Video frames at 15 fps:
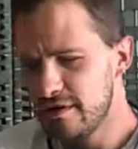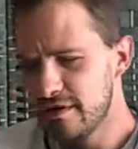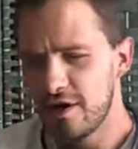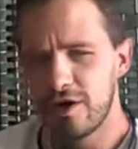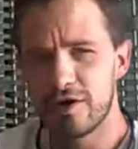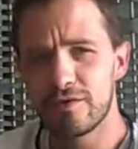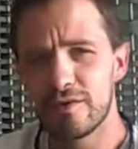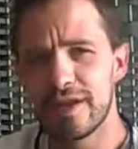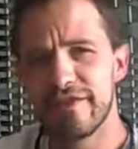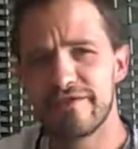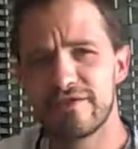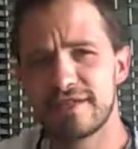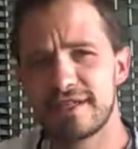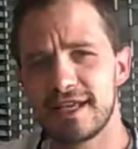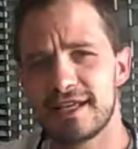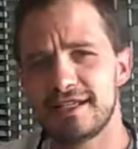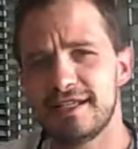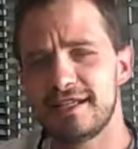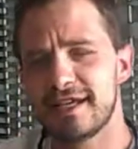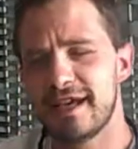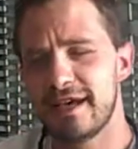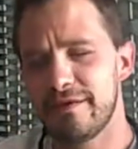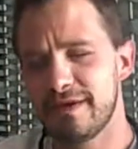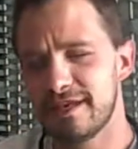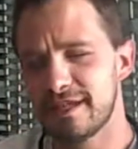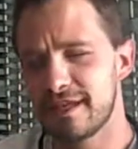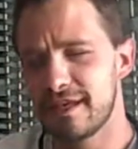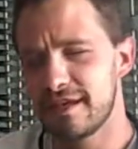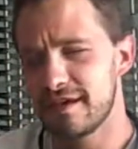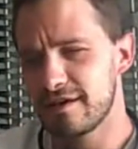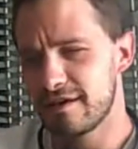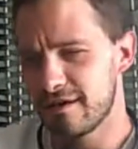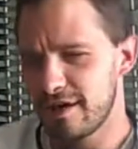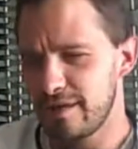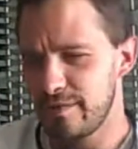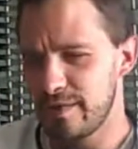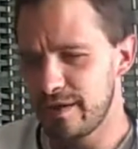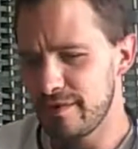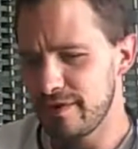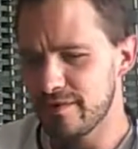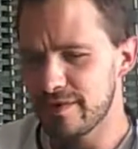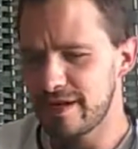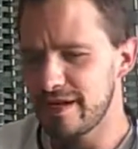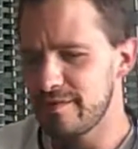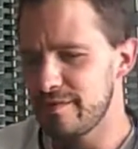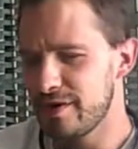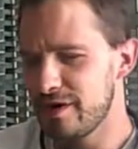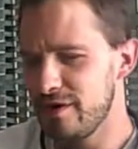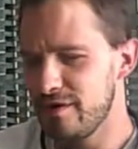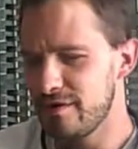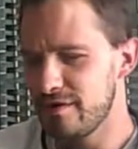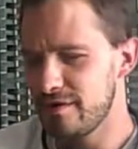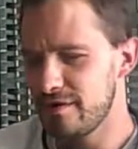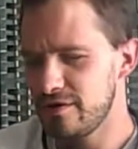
all ready for sexy time, and is like, all right, baby, you ready to bone?